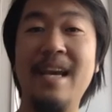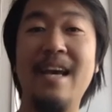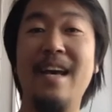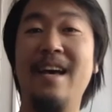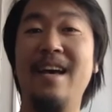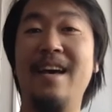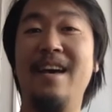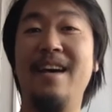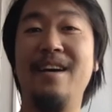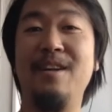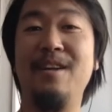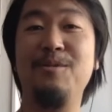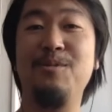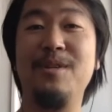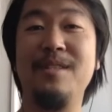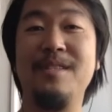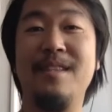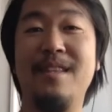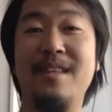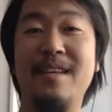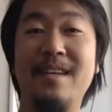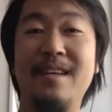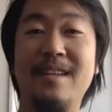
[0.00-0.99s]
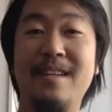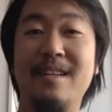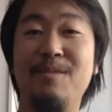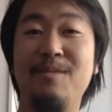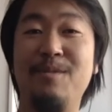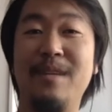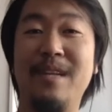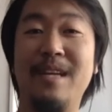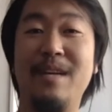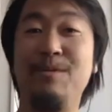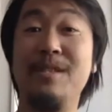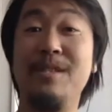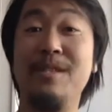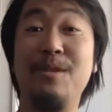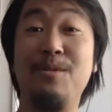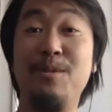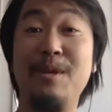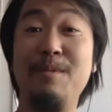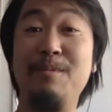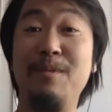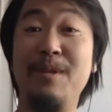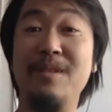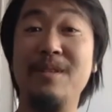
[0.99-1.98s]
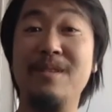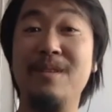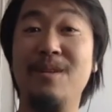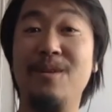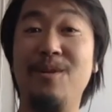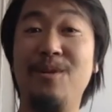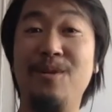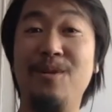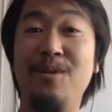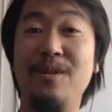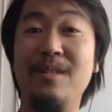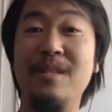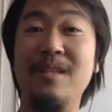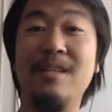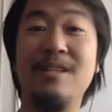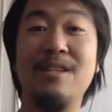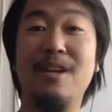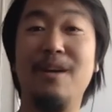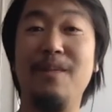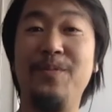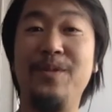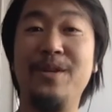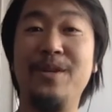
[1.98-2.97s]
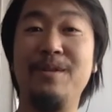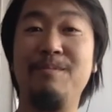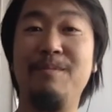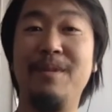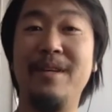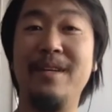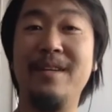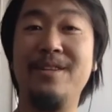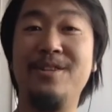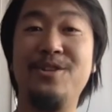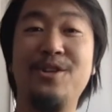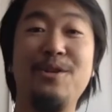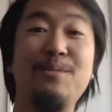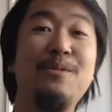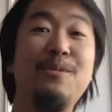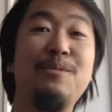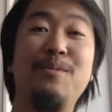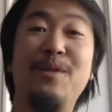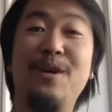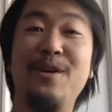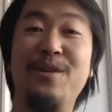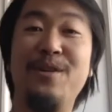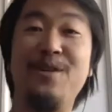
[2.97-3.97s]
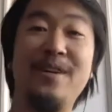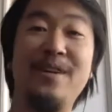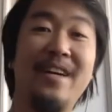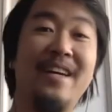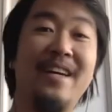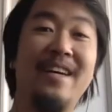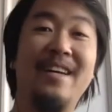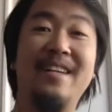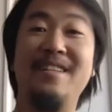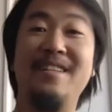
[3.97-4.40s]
and was then, when I was 3 months old, adopted by a German mother and